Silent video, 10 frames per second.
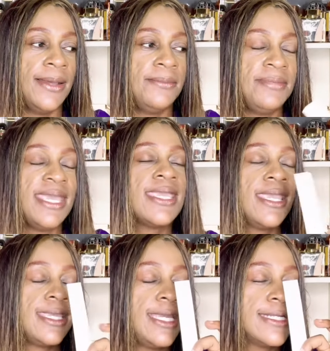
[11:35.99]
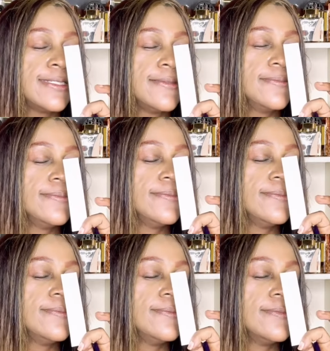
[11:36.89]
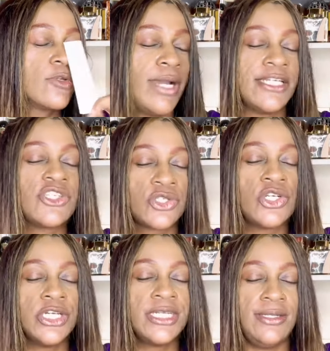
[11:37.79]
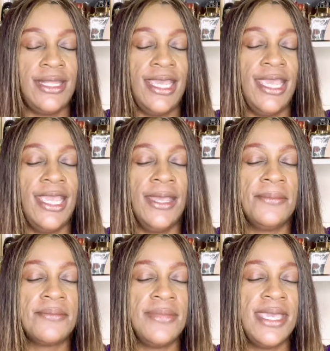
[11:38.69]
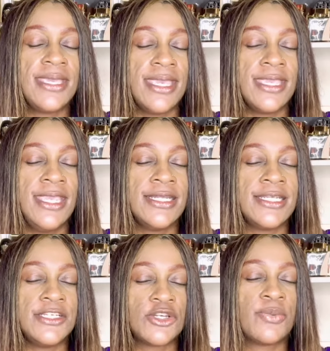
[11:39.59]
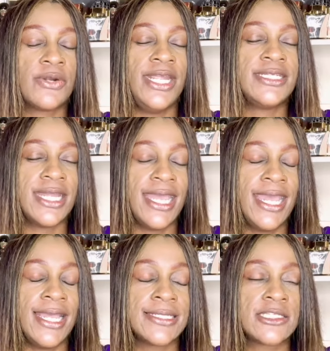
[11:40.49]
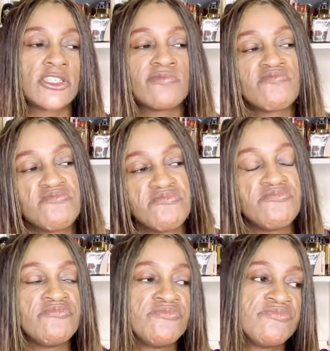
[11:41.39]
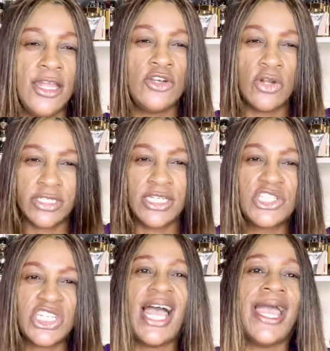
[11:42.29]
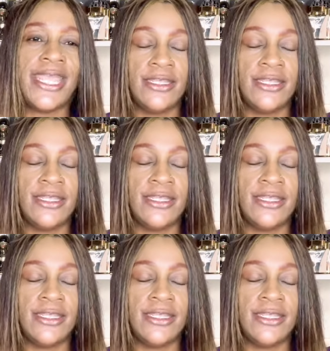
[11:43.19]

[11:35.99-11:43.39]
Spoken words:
making it quite sturdy there, making it interpret as not shy.